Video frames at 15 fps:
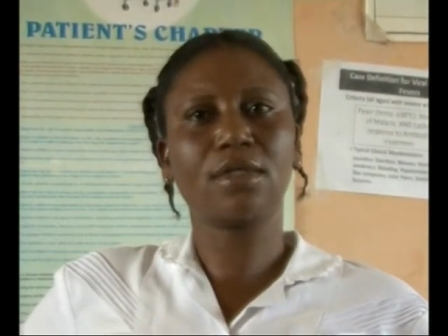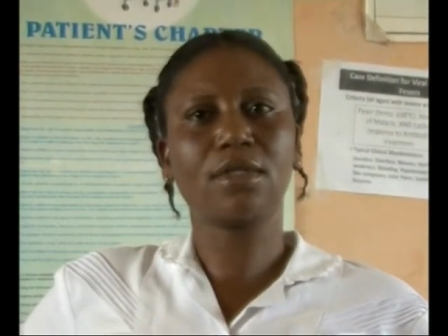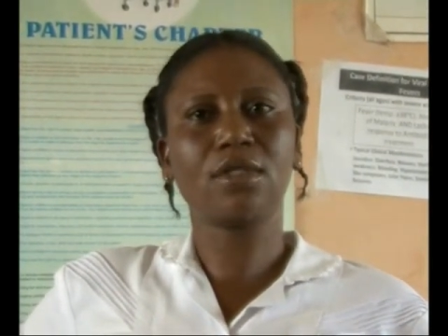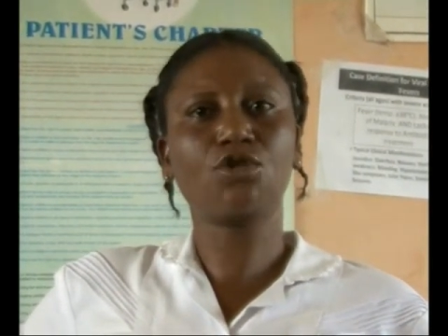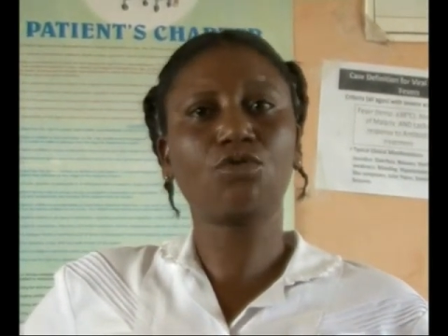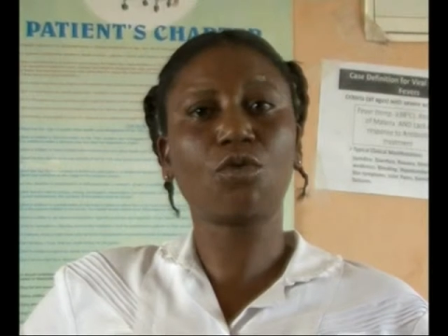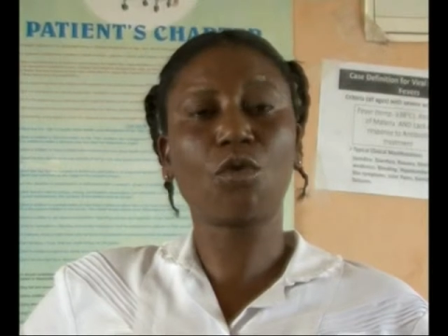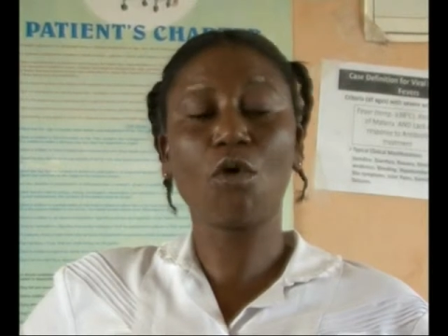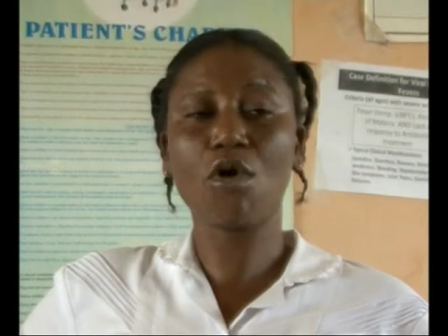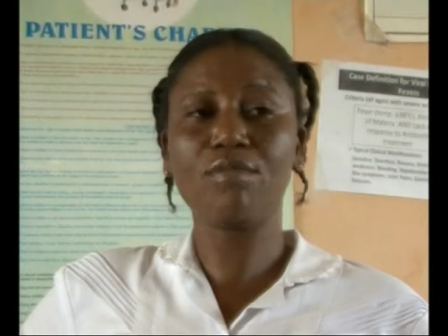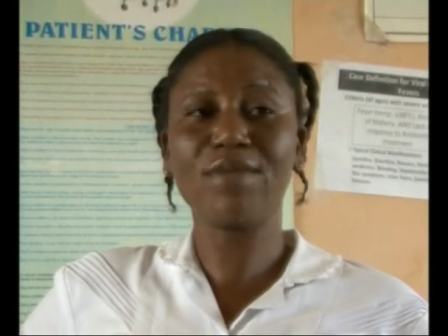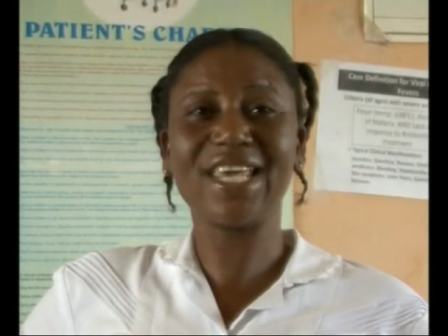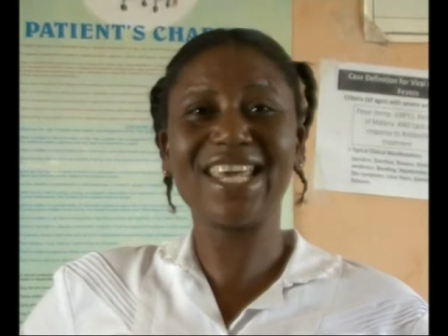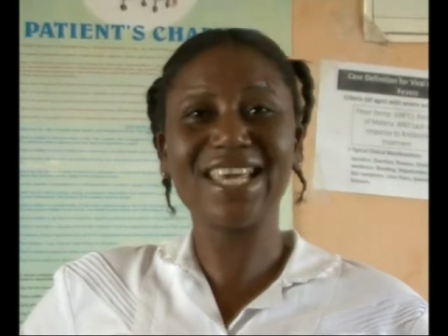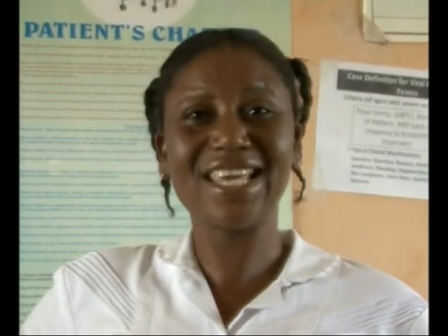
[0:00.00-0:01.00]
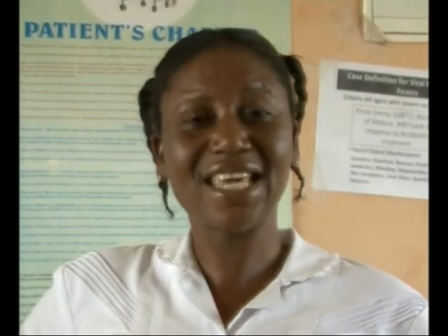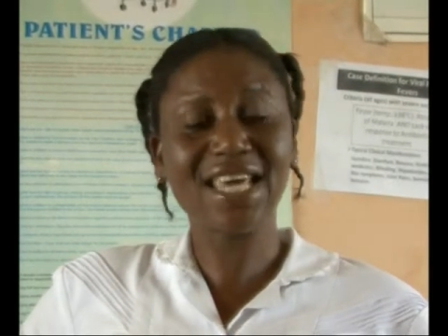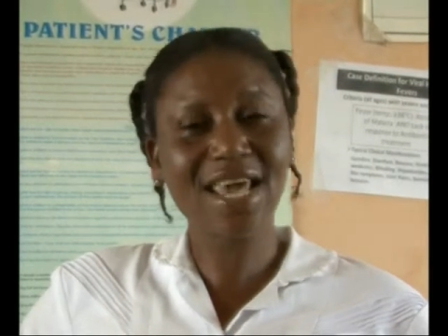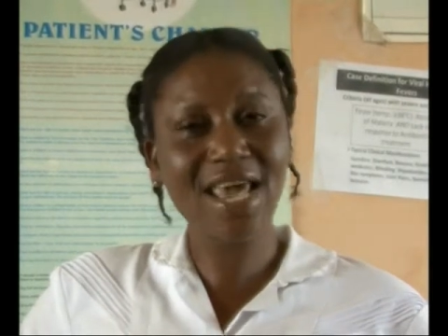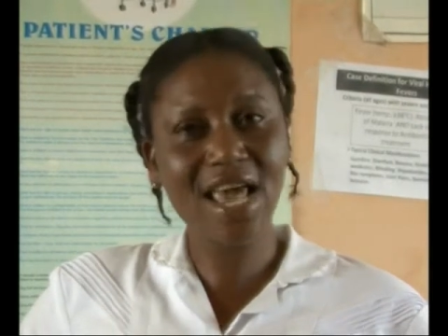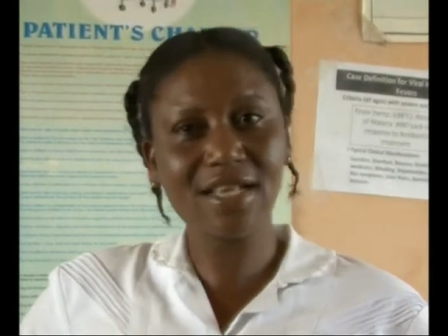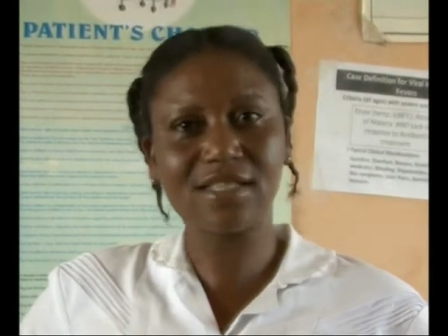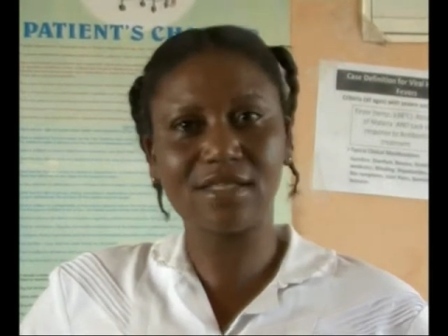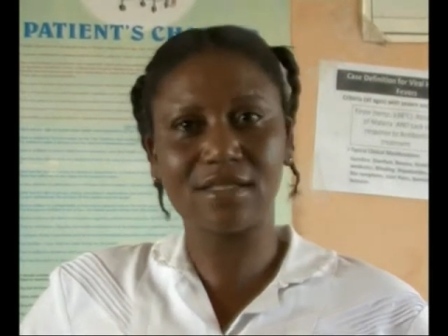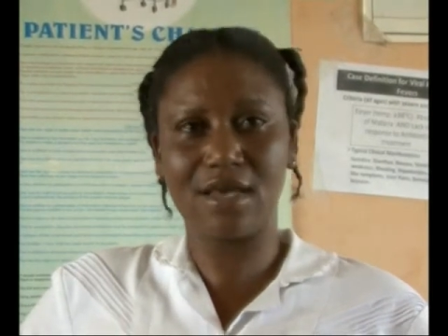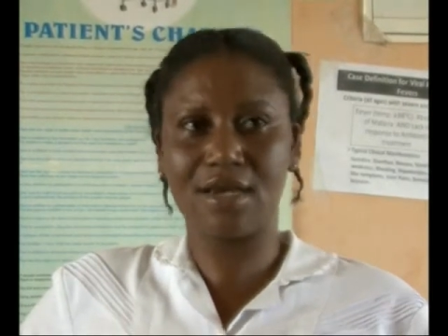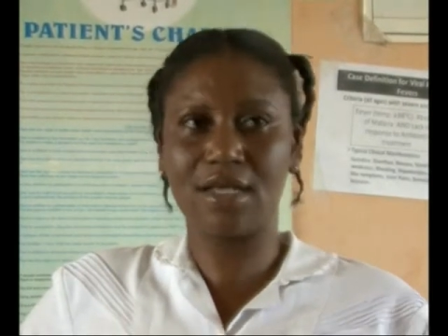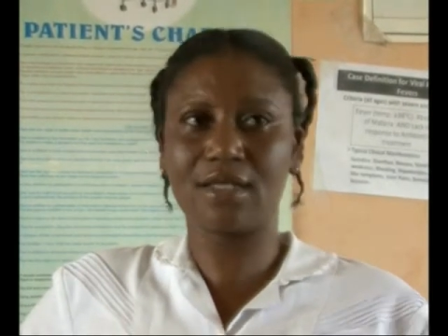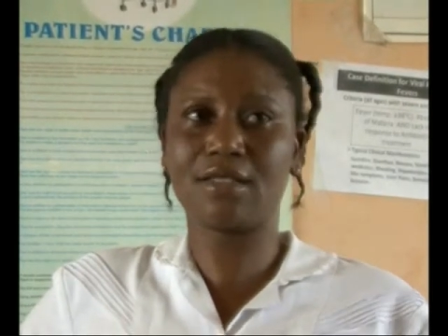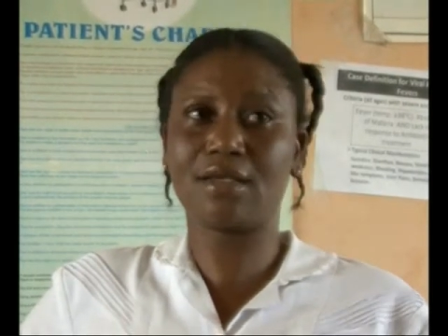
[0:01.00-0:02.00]
they should call me in case
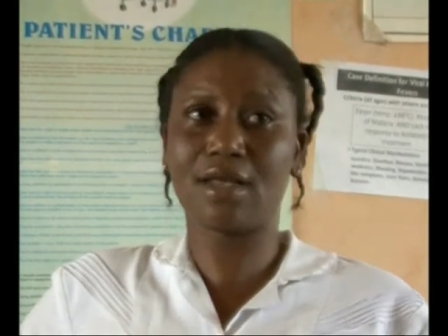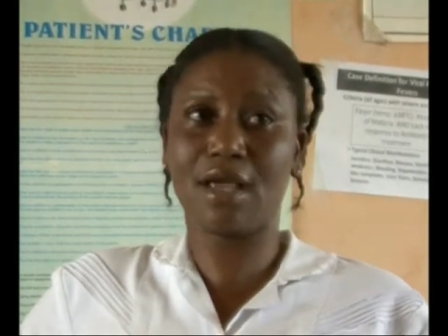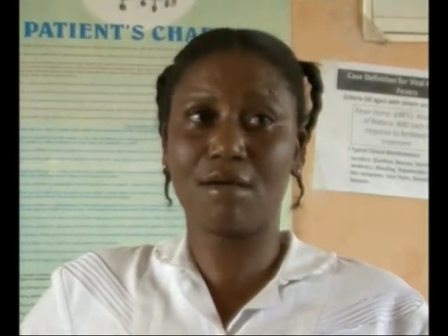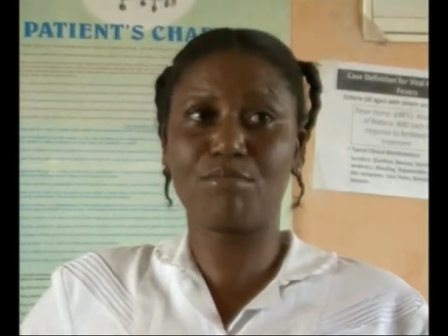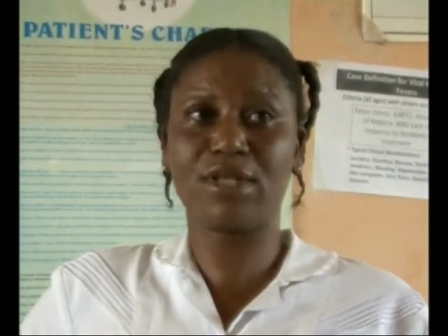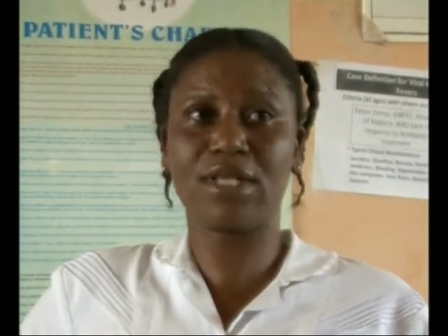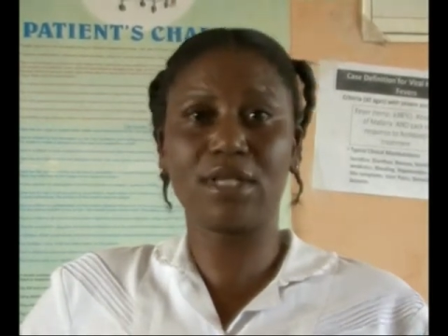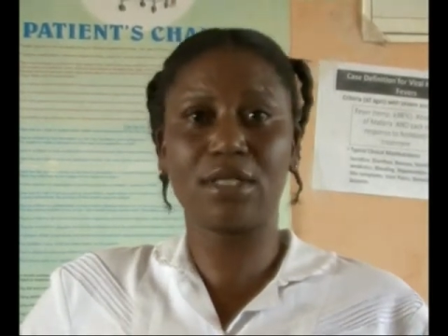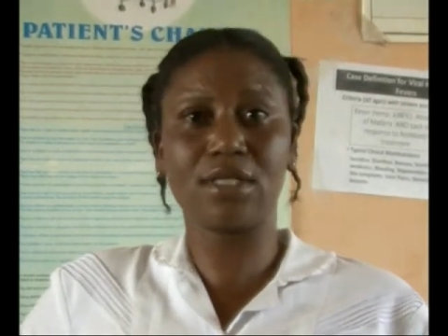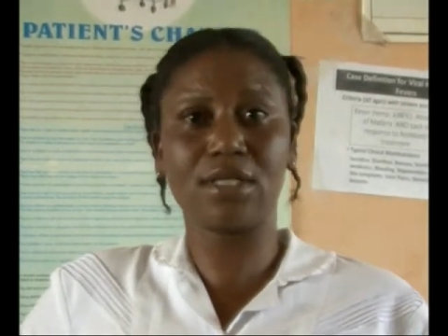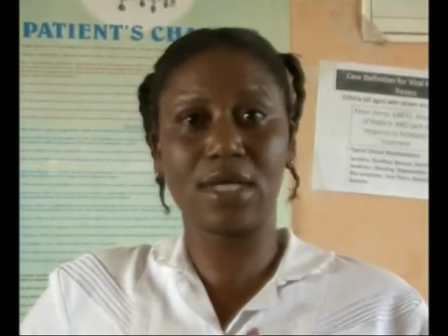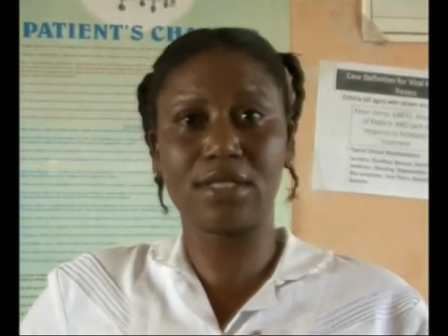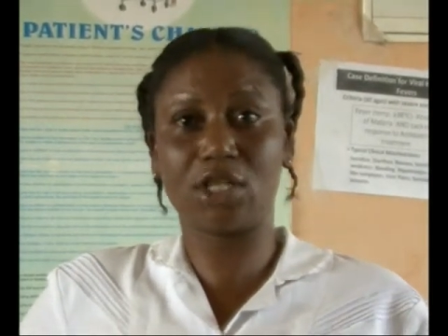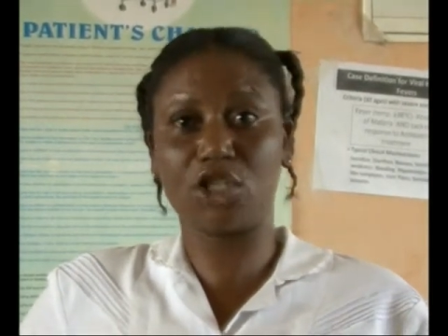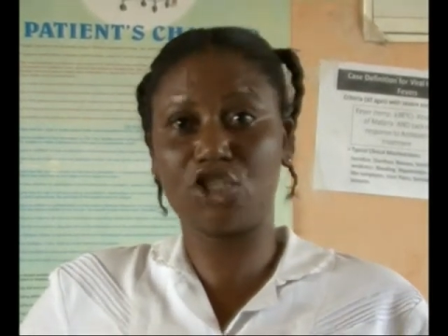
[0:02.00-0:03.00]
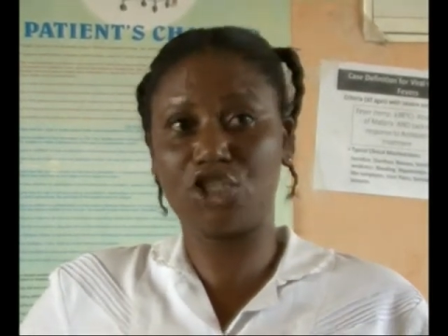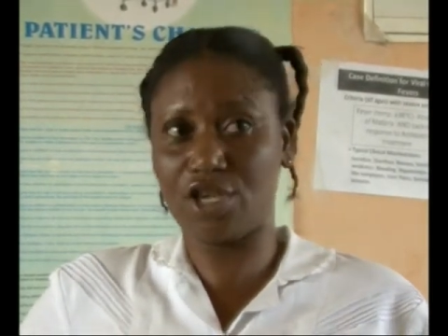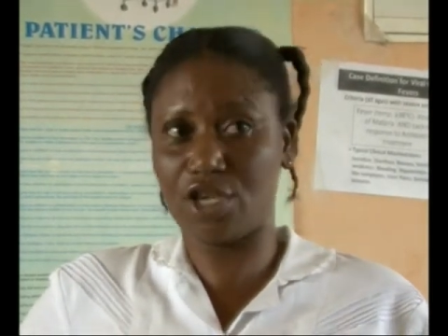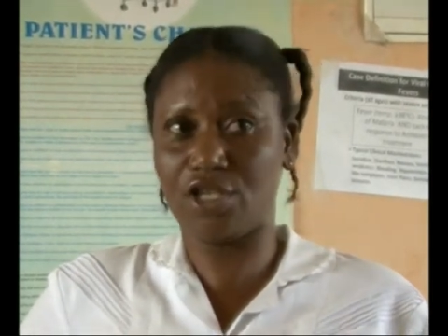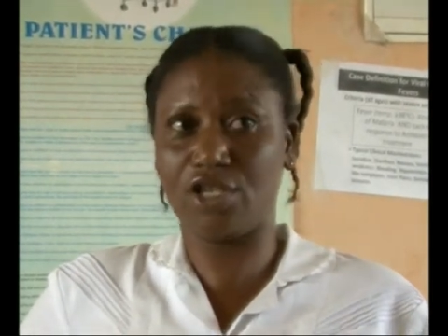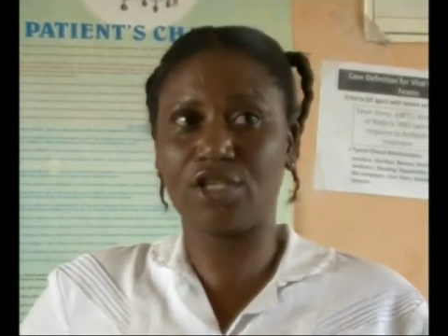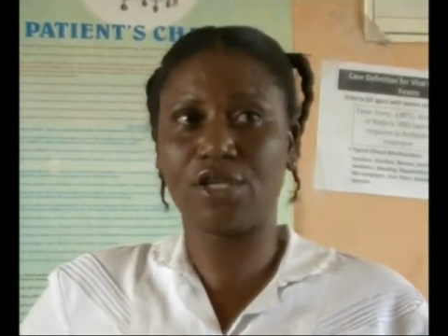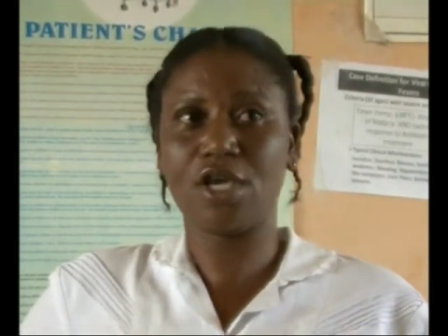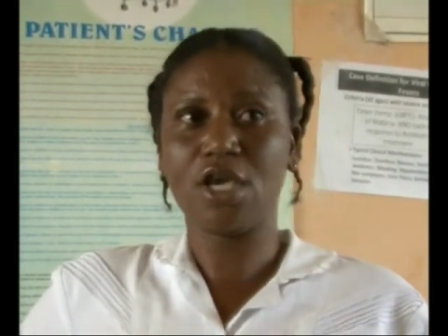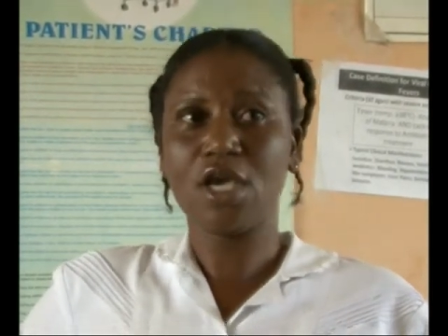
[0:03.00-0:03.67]
anything happened, there's a change